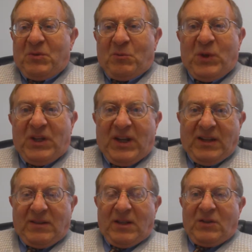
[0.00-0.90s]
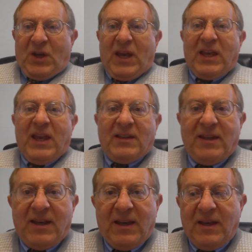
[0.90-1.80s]
We read in the
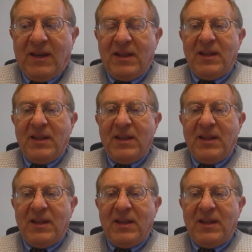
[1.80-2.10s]
Haggadah